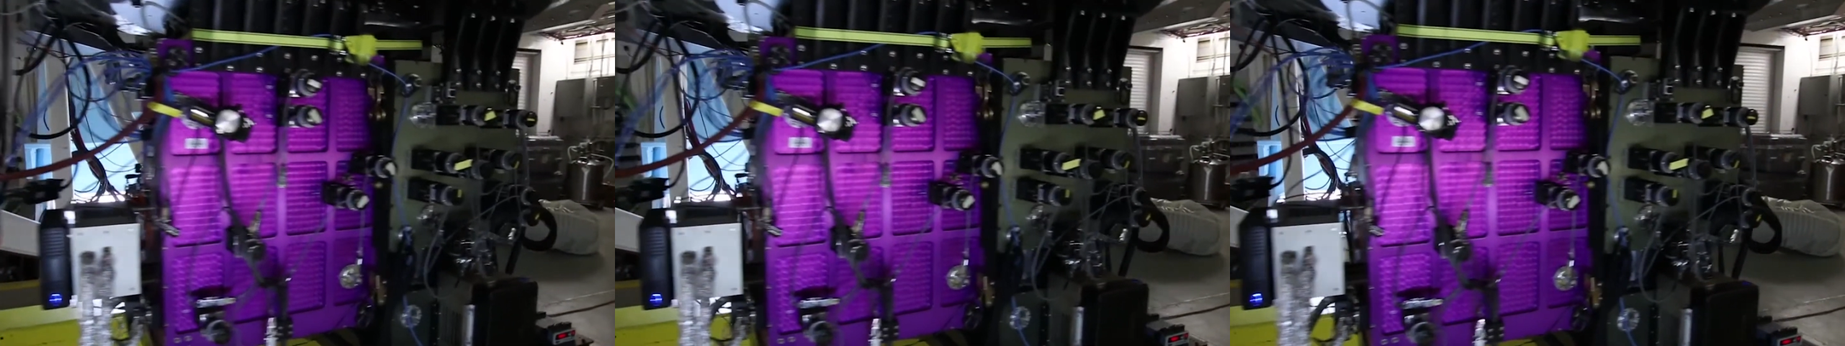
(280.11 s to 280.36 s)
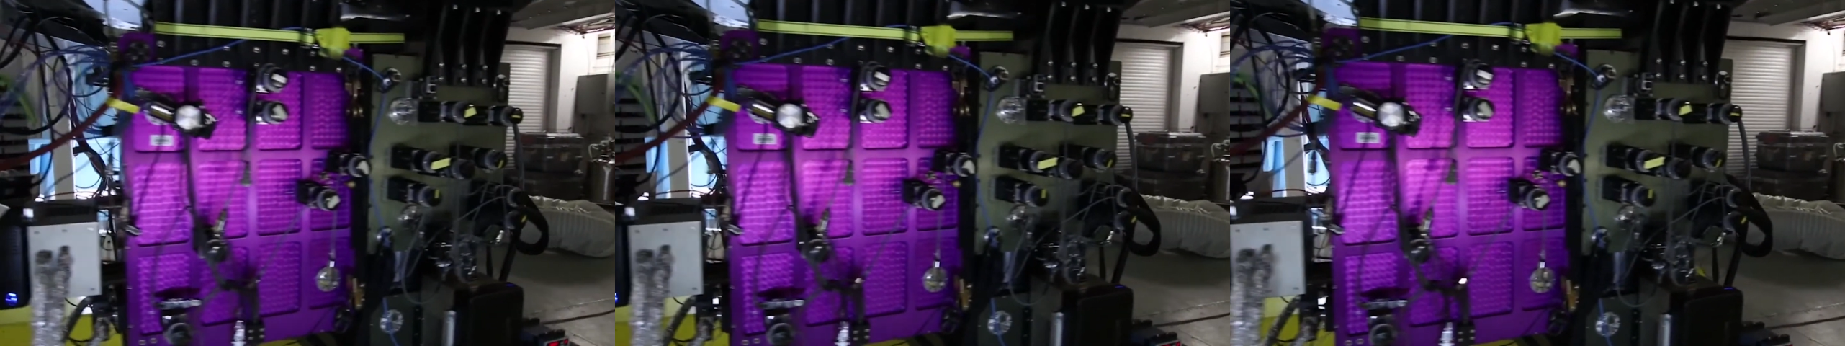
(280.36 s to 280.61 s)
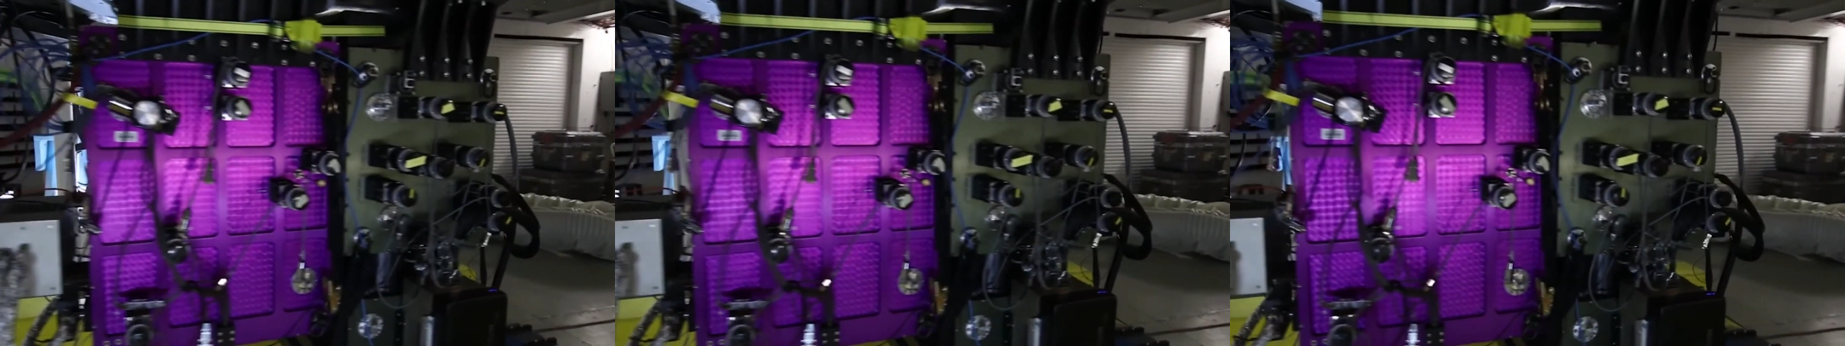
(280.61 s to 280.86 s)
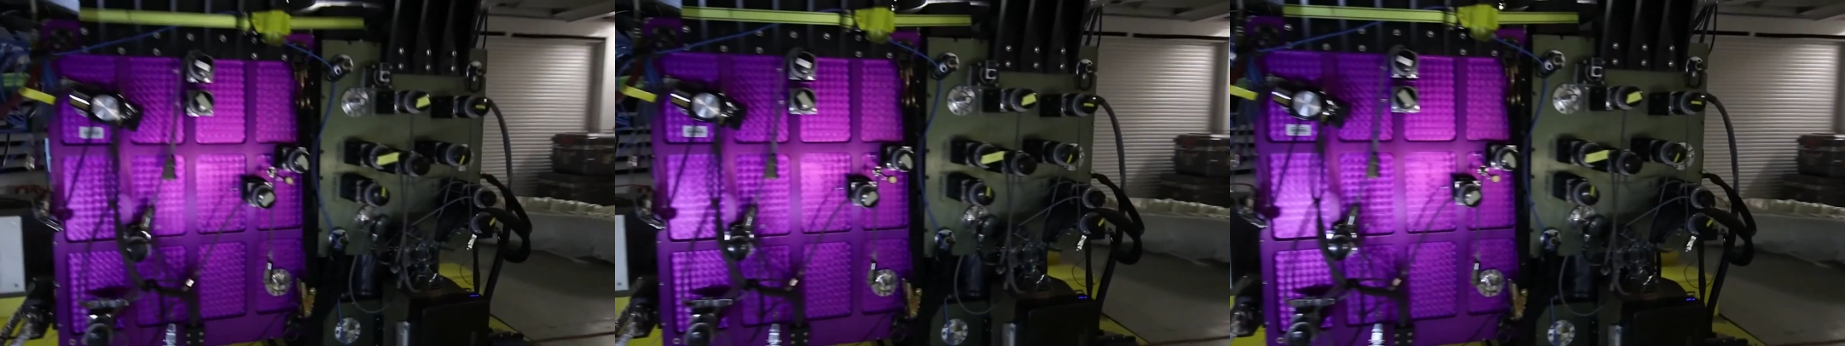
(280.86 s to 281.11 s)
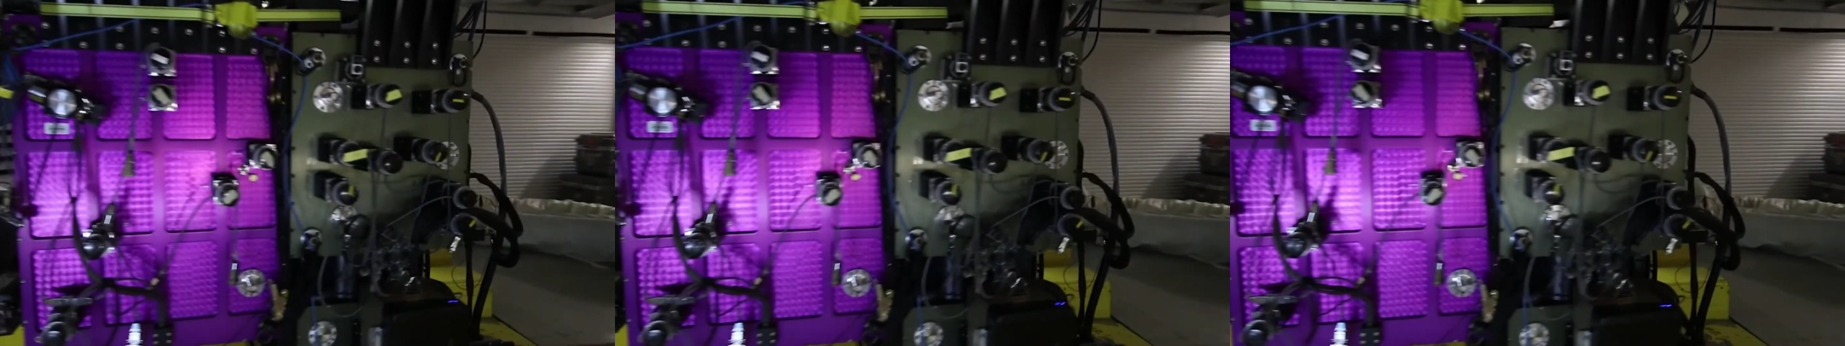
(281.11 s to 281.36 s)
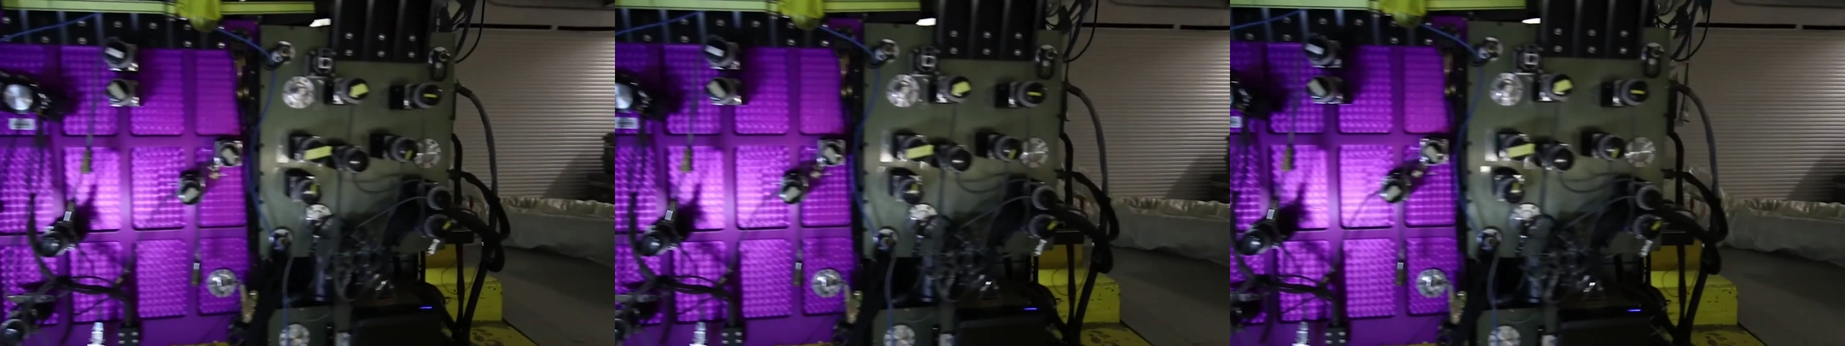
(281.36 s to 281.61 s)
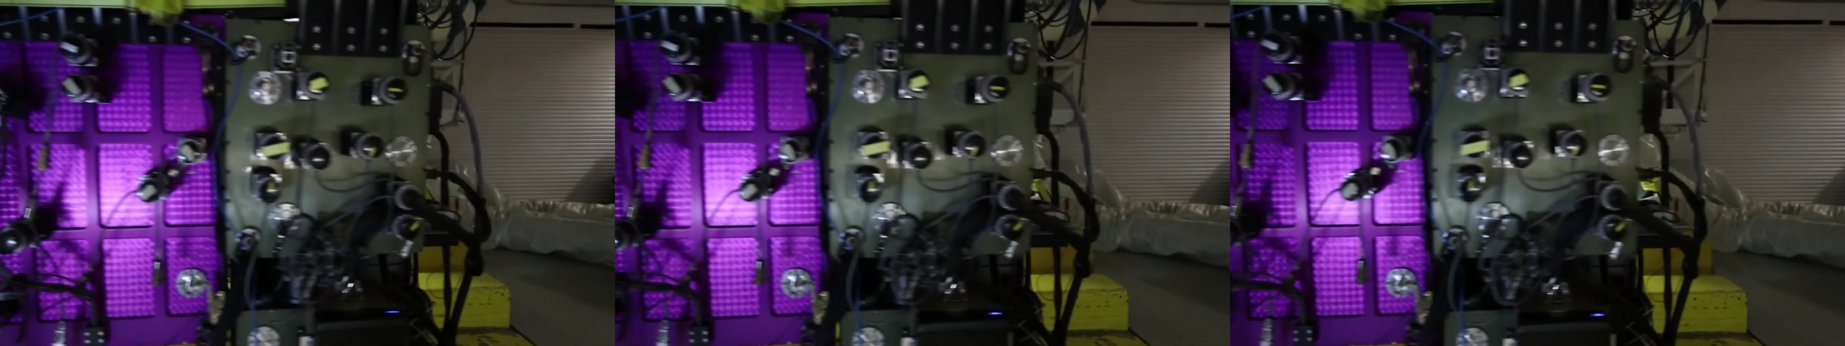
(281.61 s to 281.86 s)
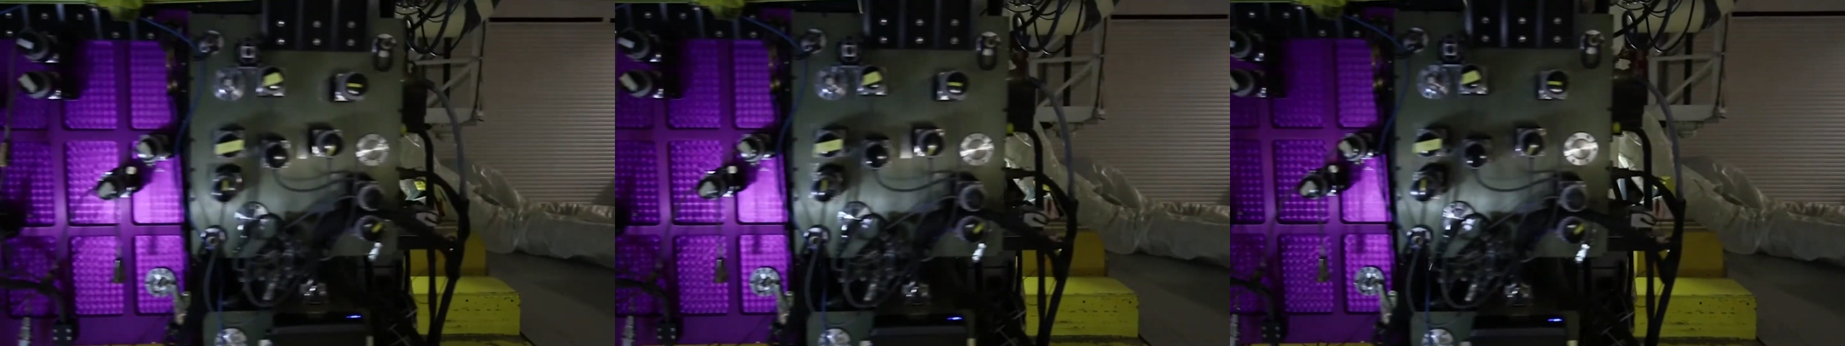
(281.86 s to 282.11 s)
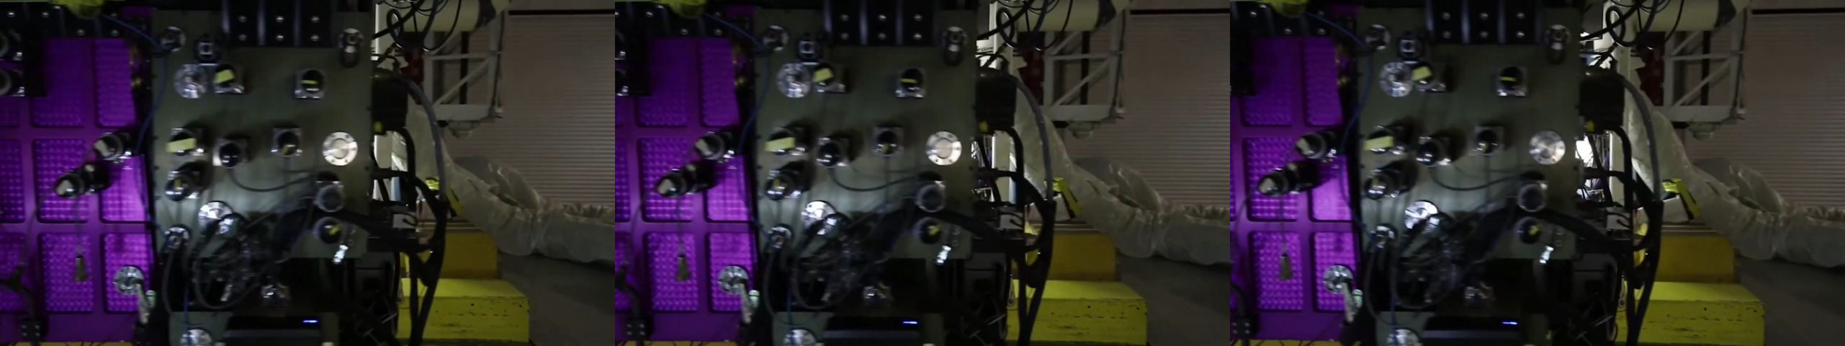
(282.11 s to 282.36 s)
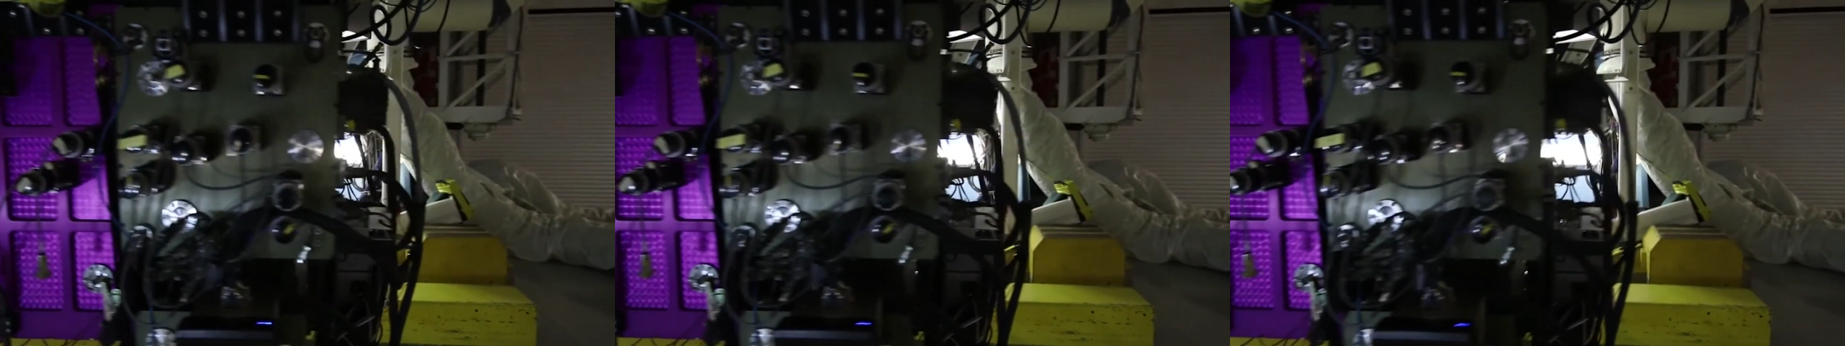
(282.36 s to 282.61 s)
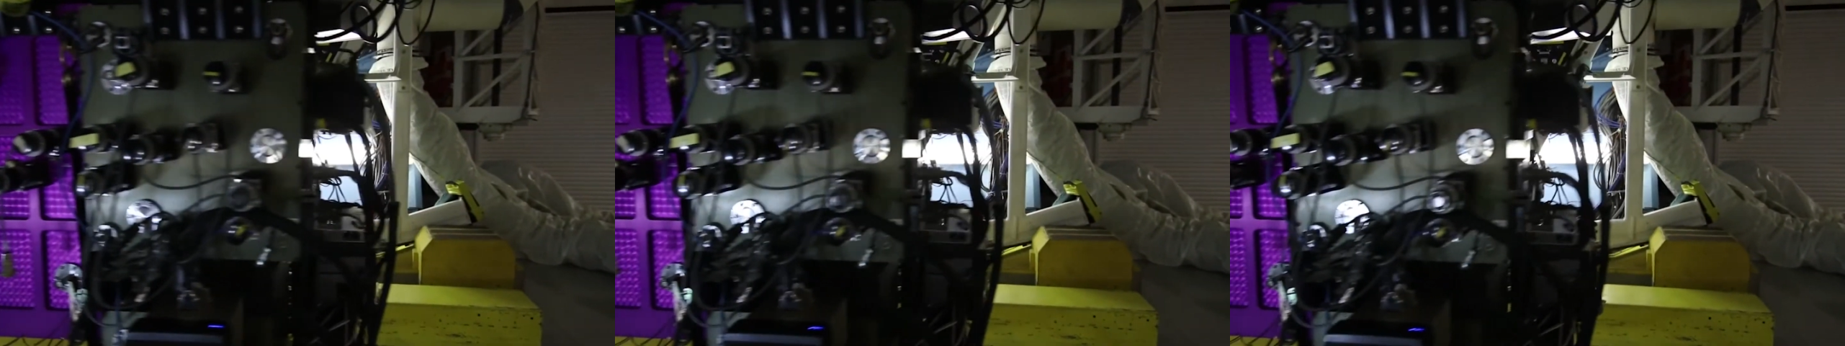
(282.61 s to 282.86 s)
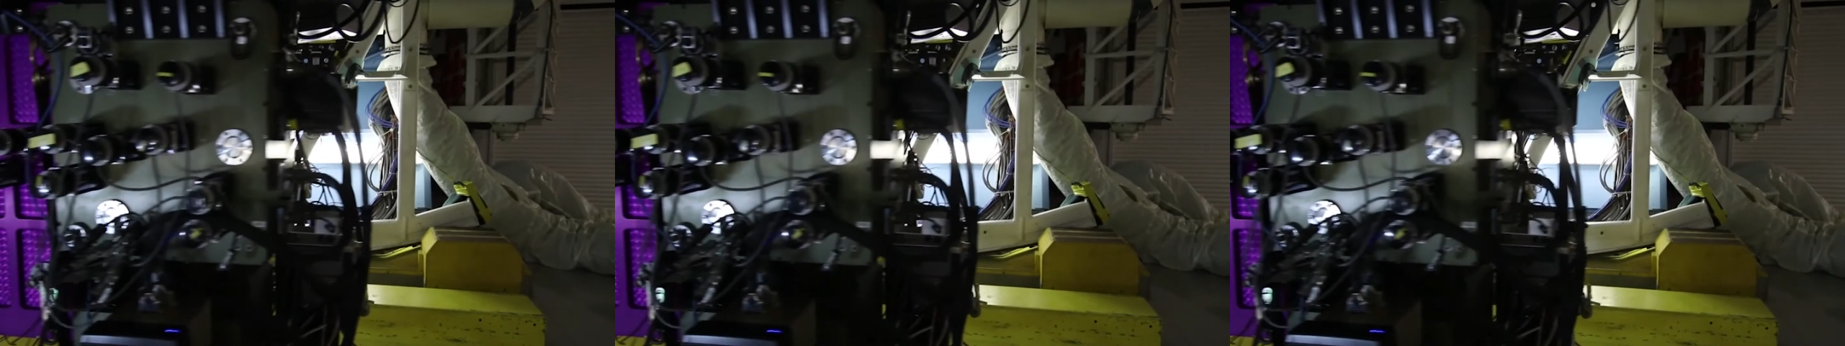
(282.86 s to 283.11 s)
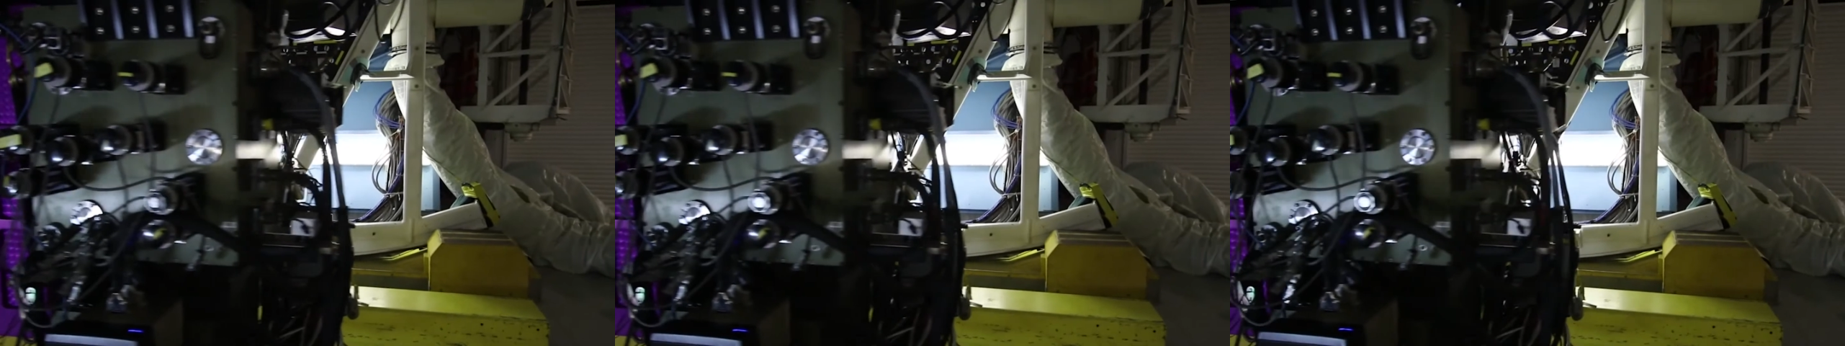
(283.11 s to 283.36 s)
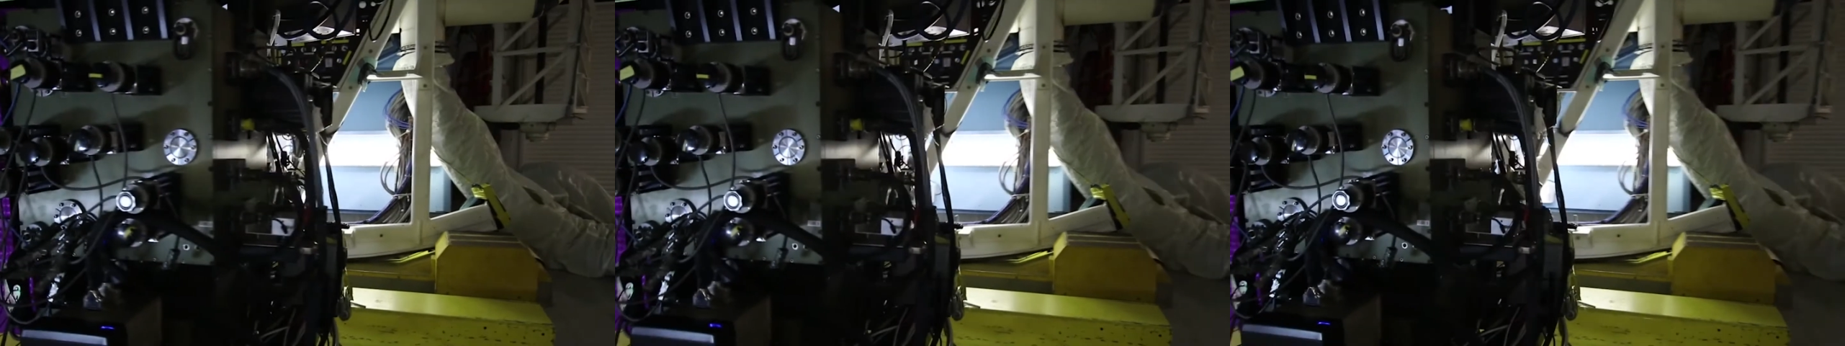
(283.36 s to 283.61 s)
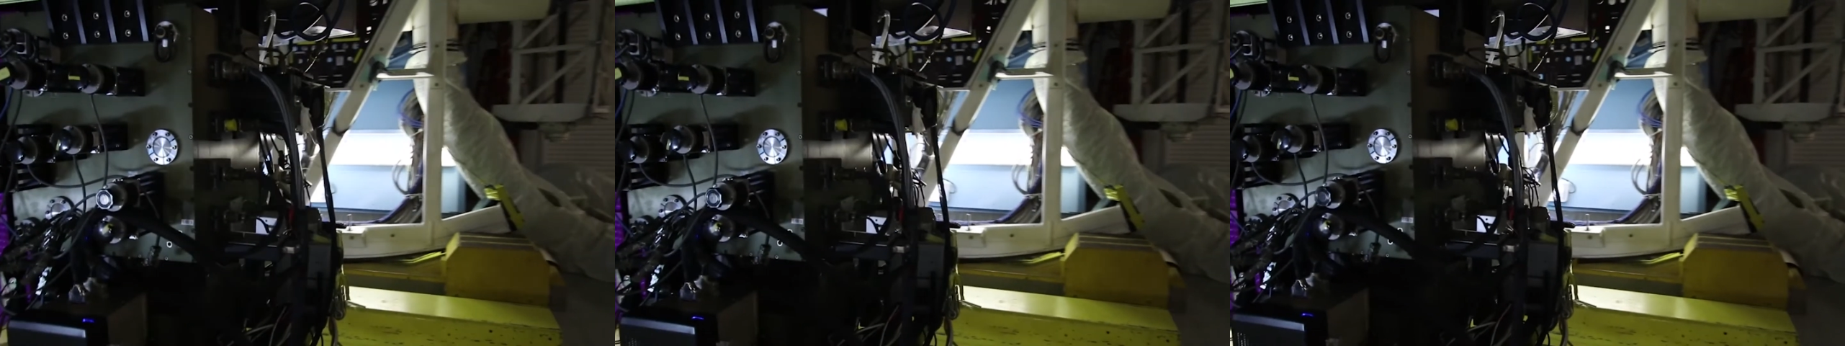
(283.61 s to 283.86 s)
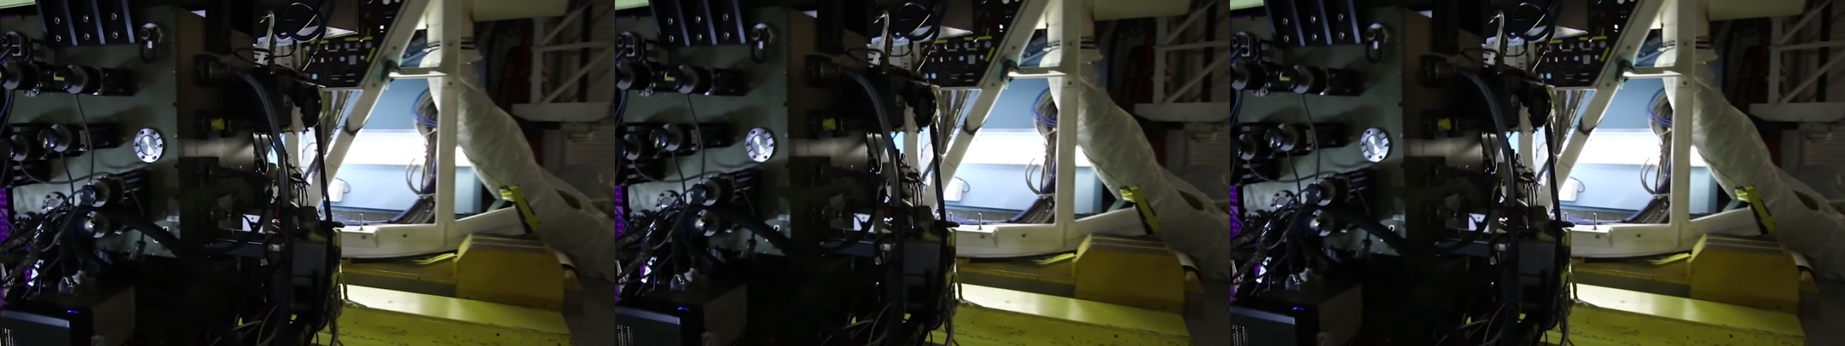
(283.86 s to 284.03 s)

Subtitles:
[unreadable: no face in view]